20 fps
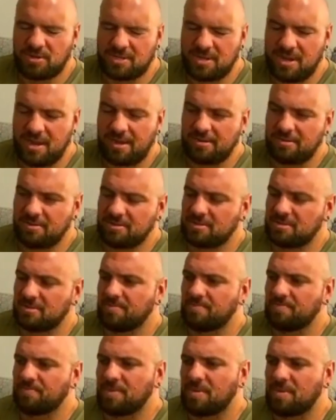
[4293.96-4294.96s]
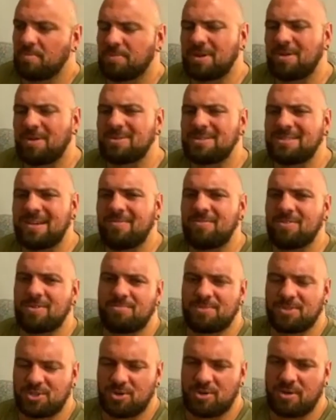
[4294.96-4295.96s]
Tigers. But I was never
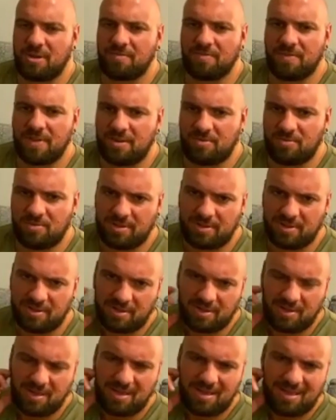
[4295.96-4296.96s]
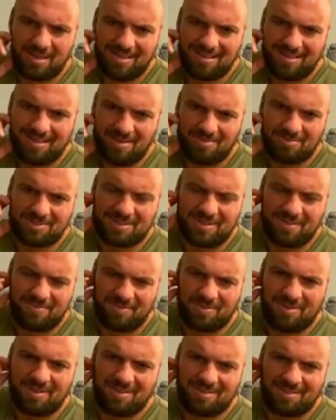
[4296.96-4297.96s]
a Missouri fan, really. I was never
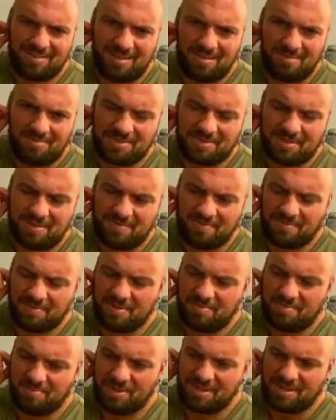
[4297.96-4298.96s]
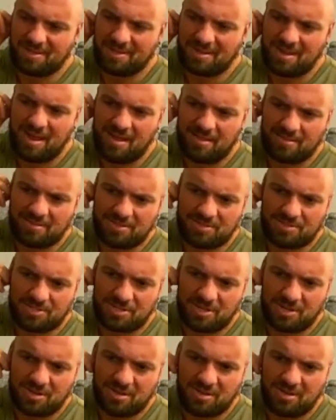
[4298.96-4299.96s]
a big college
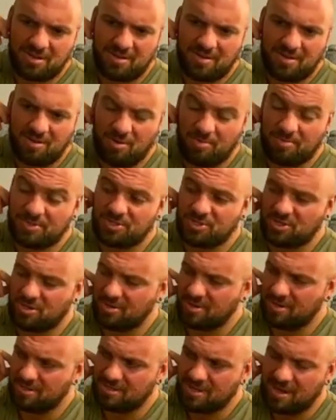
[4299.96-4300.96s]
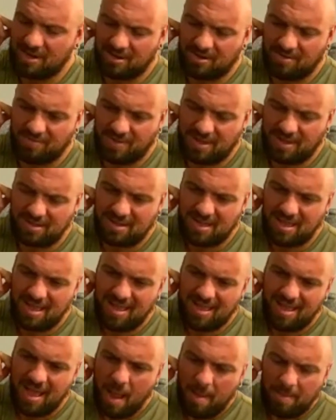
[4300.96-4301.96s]
or Missouri Tiger fan.
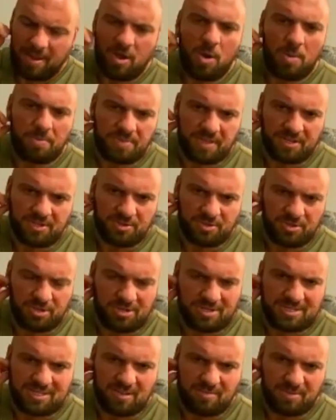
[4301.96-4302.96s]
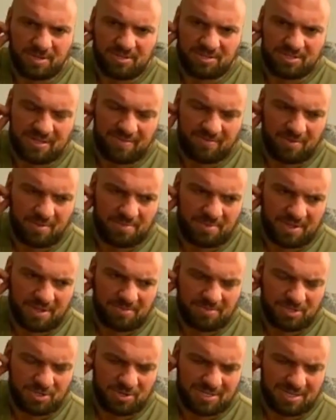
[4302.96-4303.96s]
I mean, I hope they do good stuff, but I was never a big
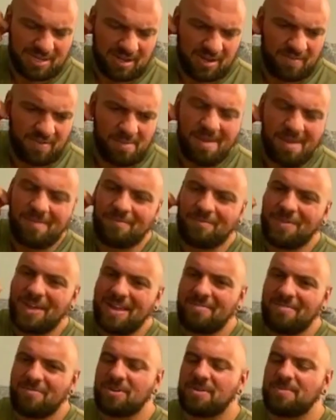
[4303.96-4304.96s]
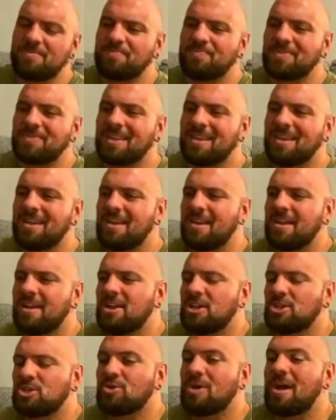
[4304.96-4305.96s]
Missouri Tiger fan. My favorite.
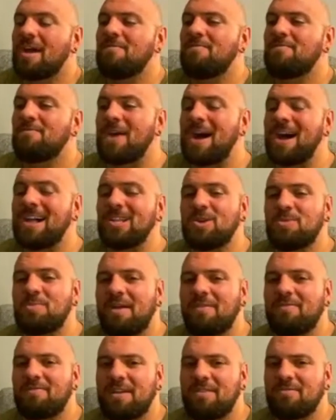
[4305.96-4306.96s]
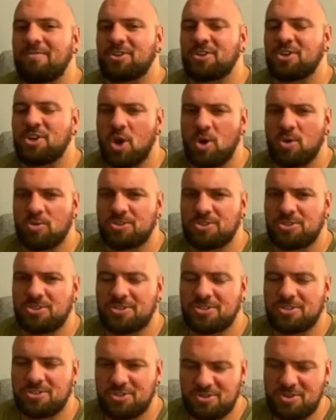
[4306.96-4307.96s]
So I follow my favorite
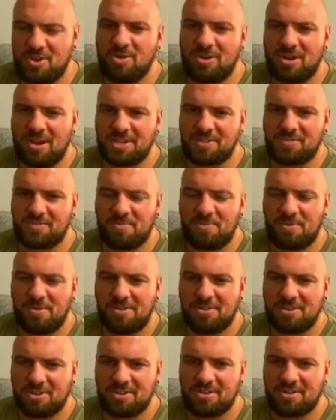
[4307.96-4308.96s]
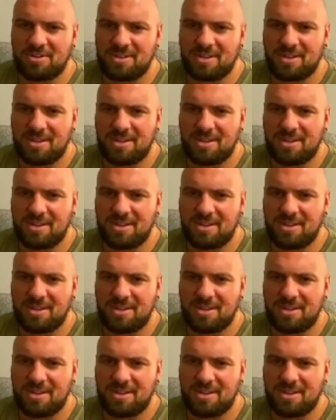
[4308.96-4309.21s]
coach. Do you know college football? Good.